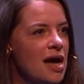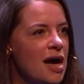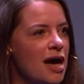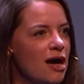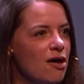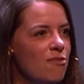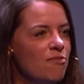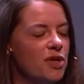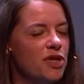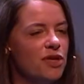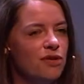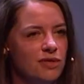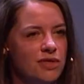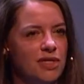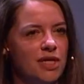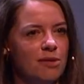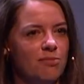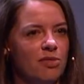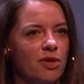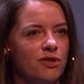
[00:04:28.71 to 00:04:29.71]
But
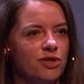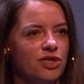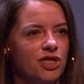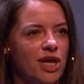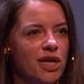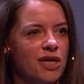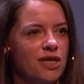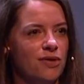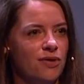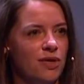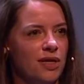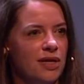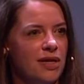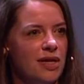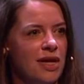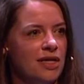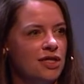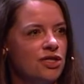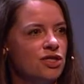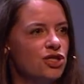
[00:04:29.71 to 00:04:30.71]
using a blockchain, you can
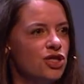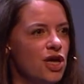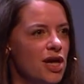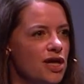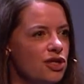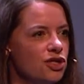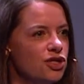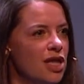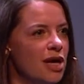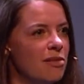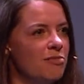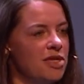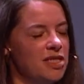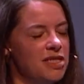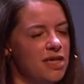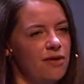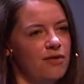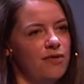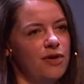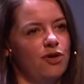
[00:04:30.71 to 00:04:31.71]
exchange that
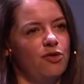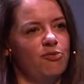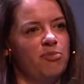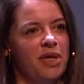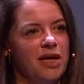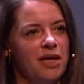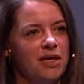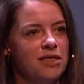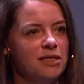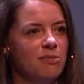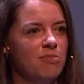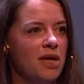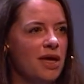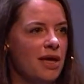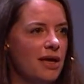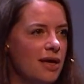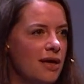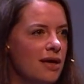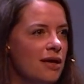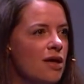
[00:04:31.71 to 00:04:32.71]
material
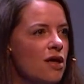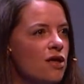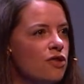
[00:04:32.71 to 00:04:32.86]
peer-to-peer